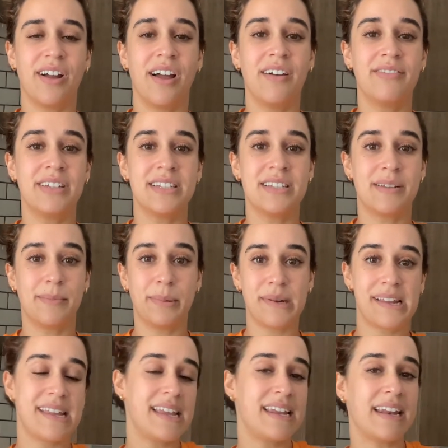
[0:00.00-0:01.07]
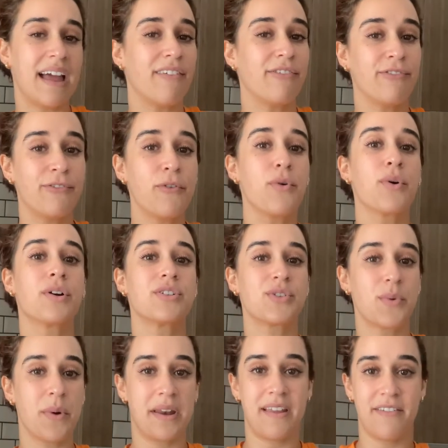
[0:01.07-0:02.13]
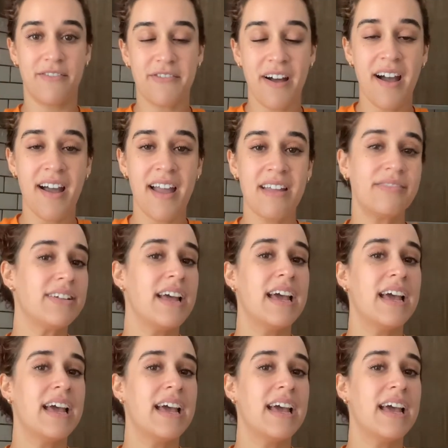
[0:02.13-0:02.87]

oven to preheat at 425